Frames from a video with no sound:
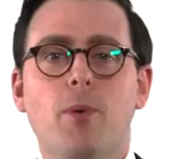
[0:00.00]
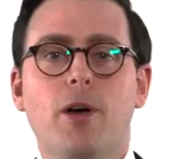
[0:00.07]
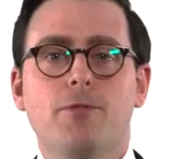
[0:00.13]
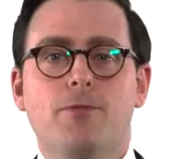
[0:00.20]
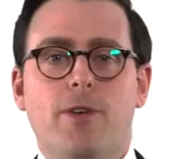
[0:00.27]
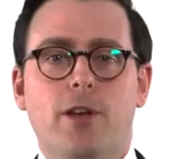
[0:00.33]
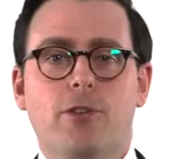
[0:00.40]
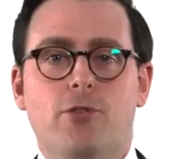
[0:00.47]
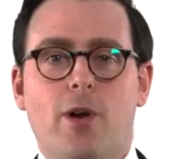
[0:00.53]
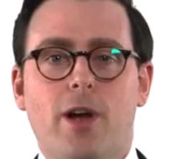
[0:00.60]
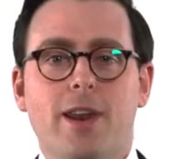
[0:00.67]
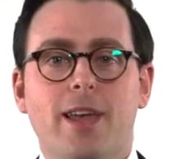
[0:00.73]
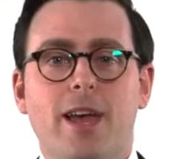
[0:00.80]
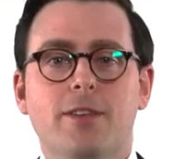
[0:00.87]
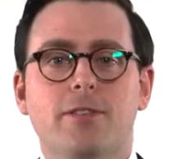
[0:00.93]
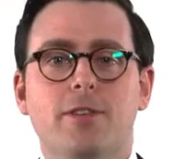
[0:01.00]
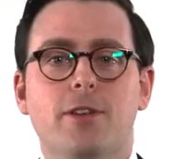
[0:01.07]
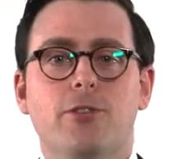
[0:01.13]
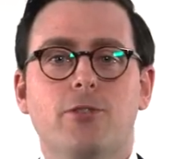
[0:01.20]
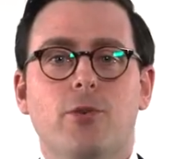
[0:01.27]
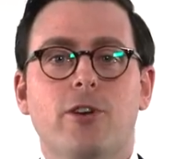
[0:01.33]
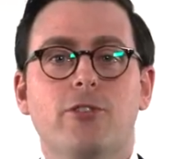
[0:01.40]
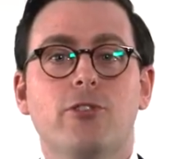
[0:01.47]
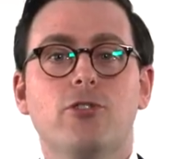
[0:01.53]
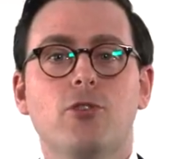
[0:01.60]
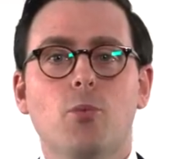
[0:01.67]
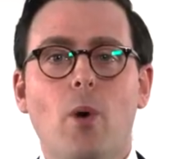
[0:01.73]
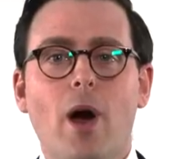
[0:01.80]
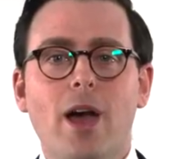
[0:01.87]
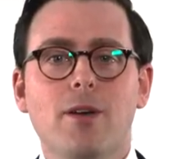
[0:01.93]
Wales Fair Trading has the discretion to
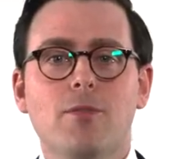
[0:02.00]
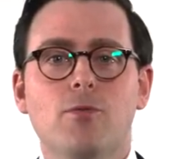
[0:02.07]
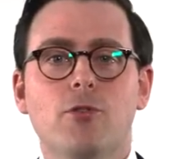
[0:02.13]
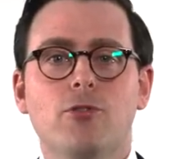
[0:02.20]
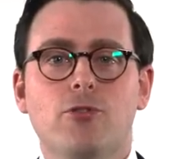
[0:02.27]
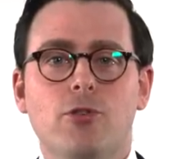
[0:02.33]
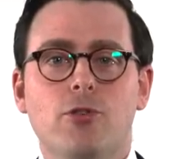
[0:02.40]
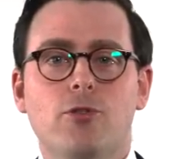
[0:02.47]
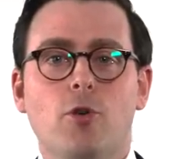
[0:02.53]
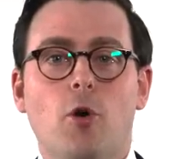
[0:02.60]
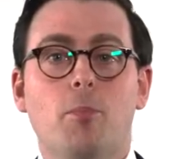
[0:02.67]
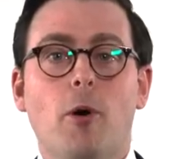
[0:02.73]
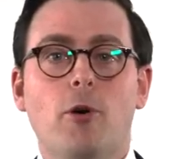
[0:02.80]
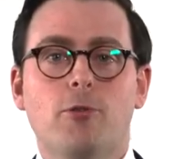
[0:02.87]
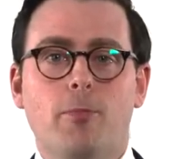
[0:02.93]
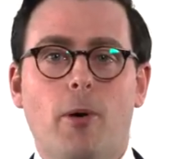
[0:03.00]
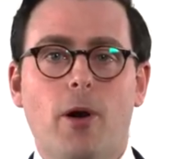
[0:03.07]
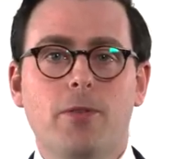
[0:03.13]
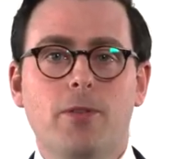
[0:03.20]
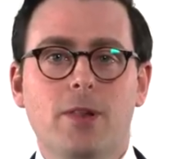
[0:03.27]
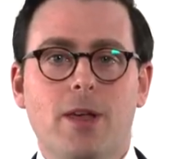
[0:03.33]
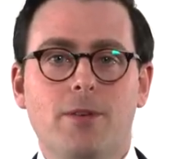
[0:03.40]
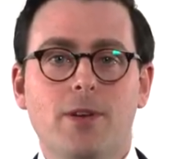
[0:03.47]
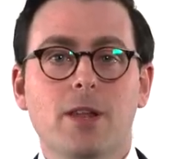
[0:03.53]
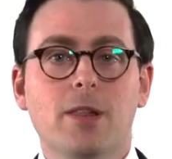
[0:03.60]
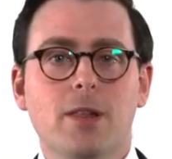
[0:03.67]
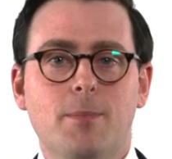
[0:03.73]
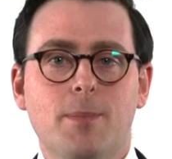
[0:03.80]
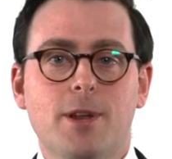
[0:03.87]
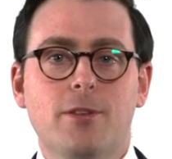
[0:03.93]
waive, reduce or postpone the levy in
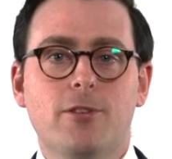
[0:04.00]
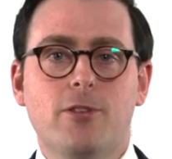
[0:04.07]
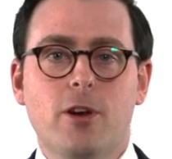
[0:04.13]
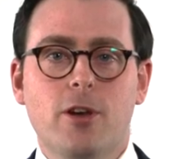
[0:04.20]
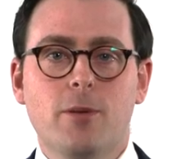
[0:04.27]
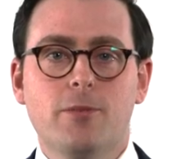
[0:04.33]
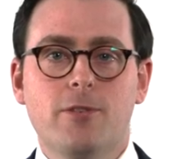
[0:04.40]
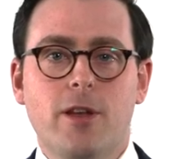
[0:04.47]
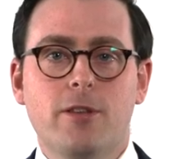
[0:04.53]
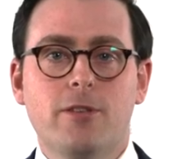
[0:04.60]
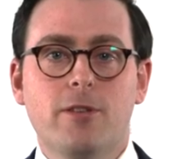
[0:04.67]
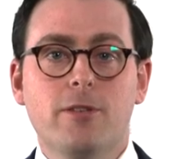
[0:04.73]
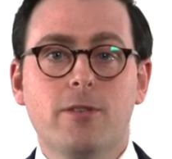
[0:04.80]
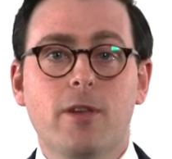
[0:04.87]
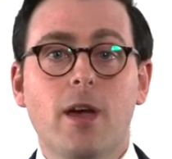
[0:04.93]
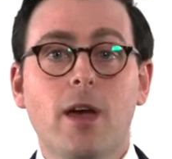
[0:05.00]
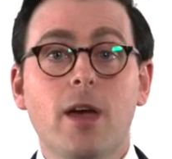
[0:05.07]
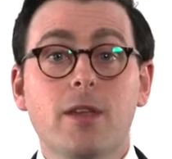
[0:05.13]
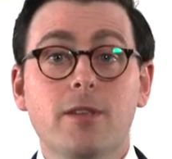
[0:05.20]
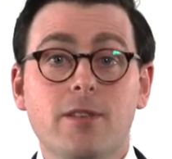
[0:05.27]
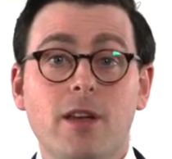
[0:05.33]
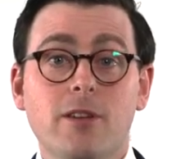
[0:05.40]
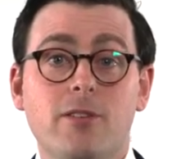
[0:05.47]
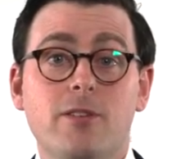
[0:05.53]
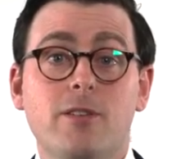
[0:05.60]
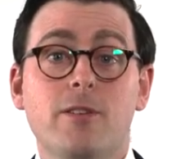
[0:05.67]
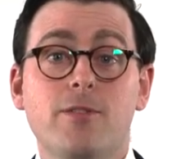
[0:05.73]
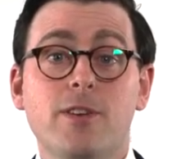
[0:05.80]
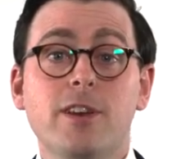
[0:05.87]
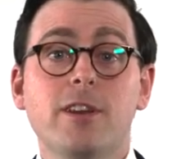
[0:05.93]
limited circumstances, such as
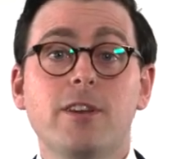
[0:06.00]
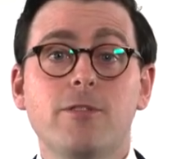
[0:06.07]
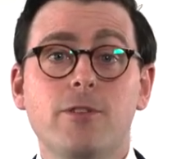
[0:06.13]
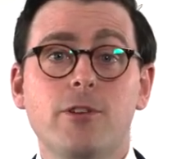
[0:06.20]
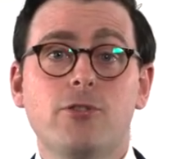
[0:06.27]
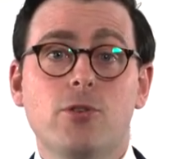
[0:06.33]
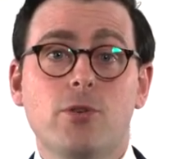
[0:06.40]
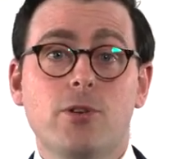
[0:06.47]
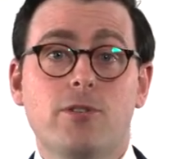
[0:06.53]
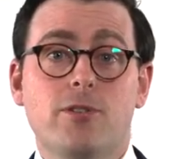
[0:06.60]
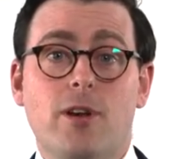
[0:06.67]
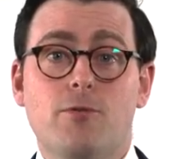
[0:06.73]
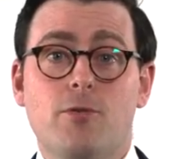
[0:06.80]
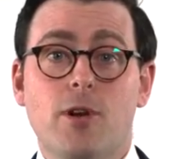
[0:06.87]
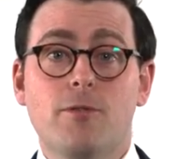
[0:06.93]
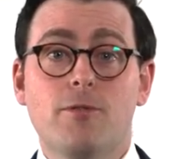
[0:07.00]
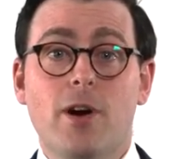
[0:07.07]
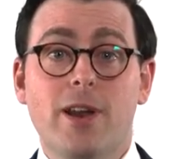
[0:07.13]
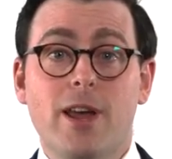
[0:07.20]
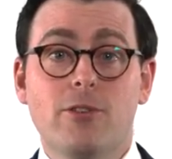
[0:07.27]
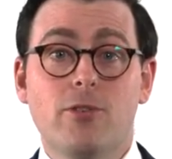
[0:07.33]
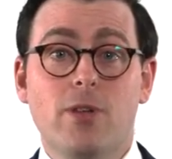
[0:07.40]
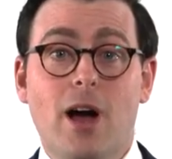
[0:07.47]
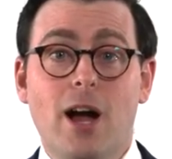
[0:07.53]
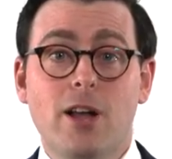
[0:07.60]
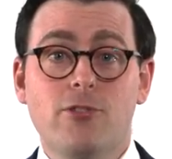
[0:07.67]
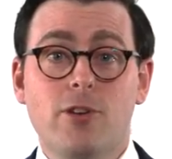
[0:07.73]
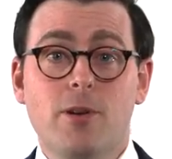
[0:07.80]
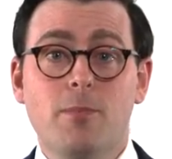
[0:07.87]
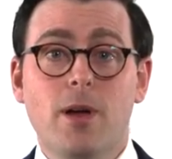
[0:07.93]
if an individual is suffering financial
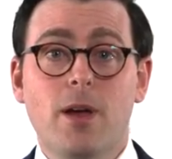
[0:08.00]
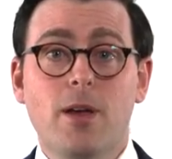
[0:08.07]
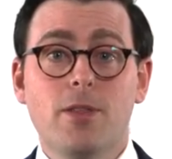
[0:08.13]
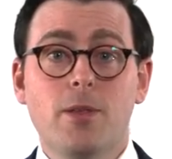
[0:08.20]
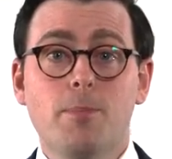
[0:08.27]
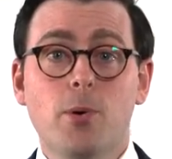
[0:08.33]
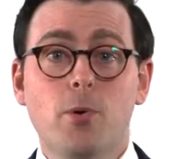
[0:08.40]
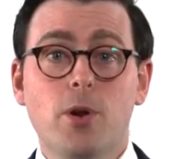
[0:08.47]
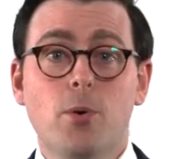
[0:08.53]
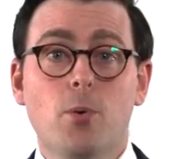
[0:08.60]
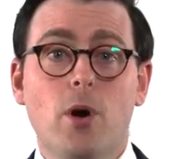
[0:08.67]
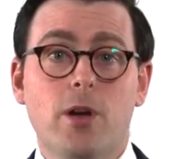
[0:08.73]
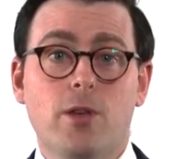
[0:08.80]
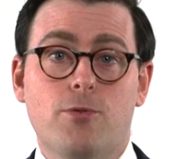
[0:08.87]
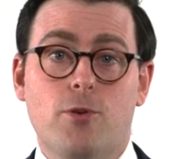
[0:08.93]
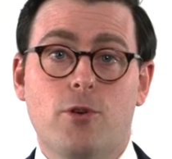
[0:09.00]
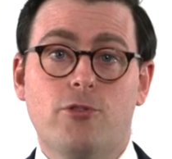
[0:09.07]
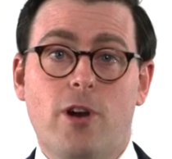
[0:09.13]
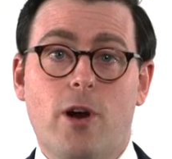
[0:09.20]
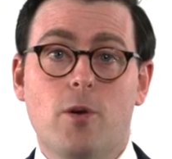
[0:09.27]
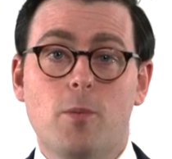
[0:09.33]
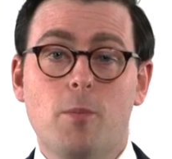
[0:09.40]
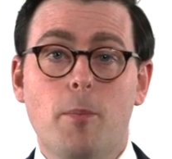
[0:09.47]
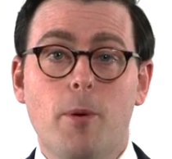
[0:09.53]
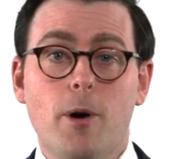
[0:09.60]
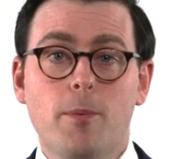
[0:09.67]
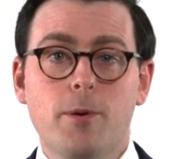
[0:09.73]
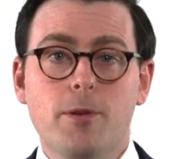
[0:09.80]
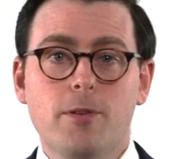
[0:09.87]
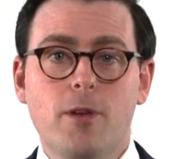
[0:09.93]
hardship, the building work is for a charitable
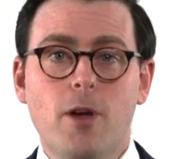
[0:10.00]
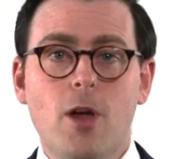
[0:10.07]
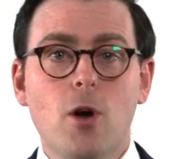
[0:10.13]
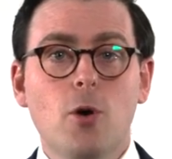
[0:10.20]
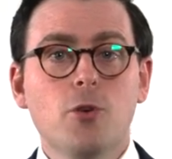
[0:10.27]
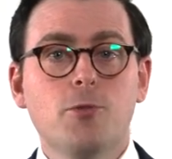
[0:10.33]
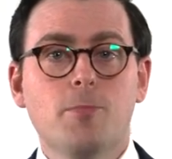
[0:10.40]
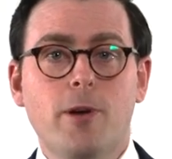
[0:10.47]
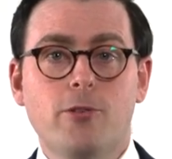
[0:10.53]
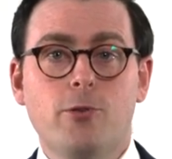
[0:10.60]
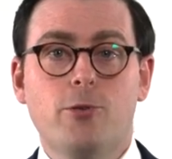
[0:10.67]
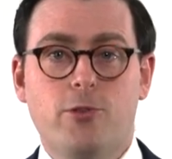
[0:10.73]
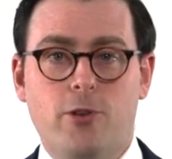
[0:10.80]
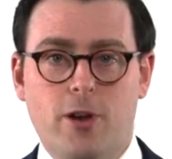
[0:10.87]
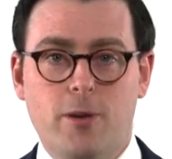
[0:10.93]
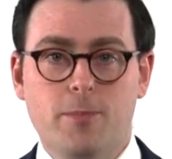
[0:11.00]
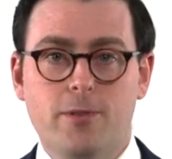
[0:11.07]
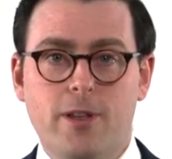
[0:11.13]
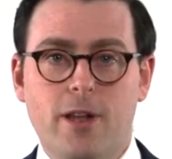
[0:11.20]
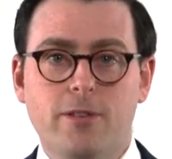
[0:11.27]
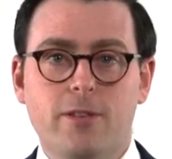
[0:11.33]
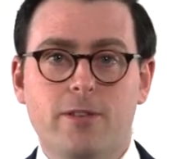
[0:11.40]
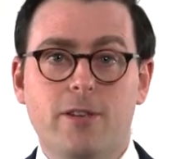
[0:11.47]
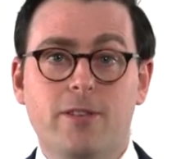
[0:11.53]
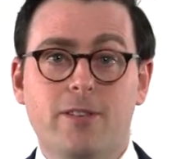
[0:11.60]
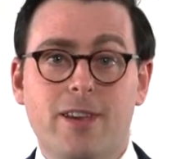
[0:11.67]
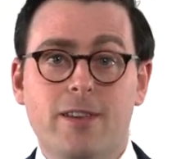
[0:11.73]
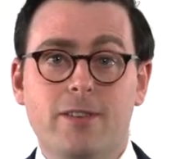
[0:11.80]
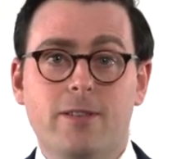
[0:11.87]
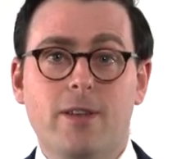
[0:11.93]
purpose, or special circumstances
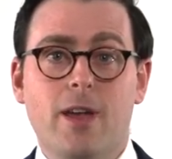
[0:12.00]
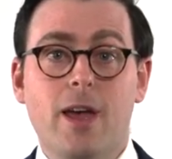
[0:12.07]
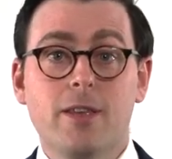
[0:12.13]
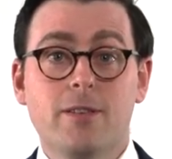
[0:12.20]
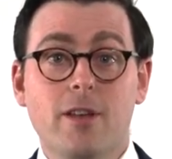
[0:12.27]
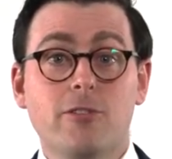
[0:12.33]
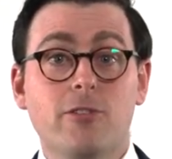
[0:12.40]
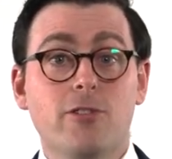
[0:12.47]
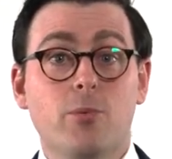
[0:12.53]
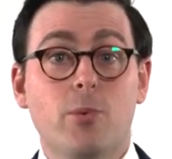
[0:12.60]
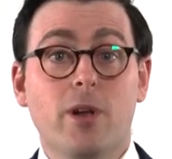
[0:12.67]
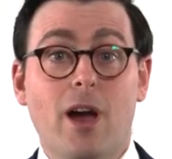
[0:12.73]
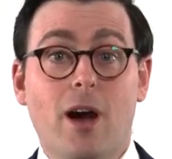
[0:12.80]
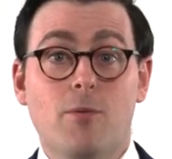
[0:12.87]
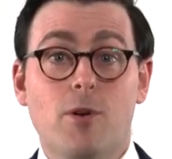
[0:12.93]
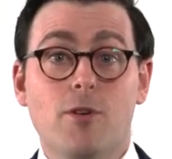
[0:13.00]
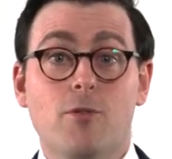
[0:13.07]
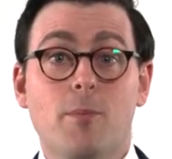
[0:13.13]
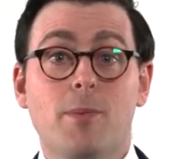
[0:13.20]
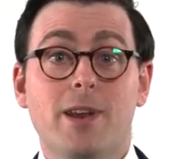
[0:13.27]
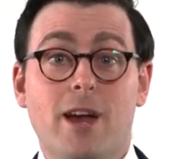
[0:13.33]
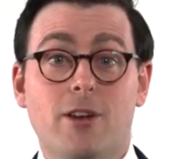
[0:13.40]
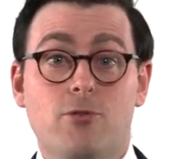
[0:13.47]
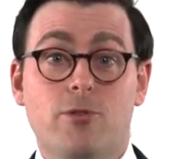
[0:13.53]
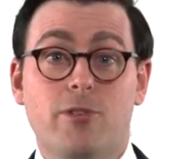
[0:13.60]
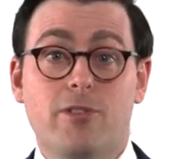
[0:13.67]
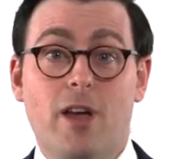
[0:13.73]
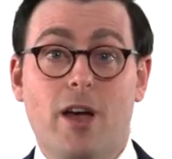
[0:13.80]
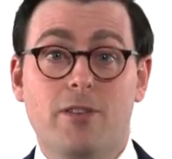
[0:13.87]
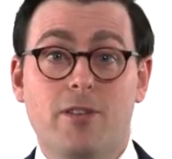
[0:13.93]
exist, such as a recovery from a natural
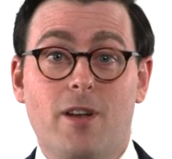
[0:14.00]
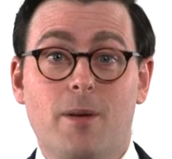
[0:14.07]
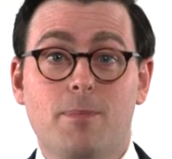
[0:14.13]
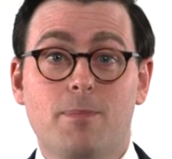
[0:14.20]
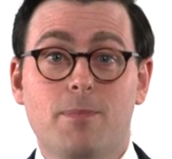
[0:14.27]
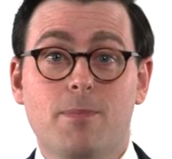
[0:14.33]
disaster.